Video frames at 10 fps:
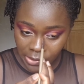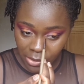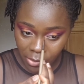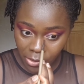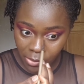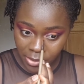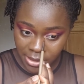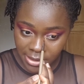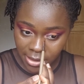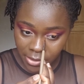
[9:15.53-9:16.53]
I'll always
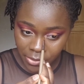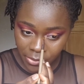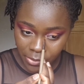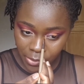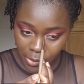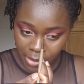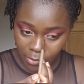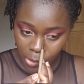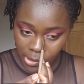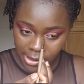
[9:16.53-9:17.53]
tell you, no, I'm
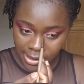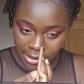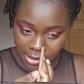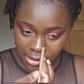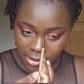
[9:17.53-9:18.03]
okay.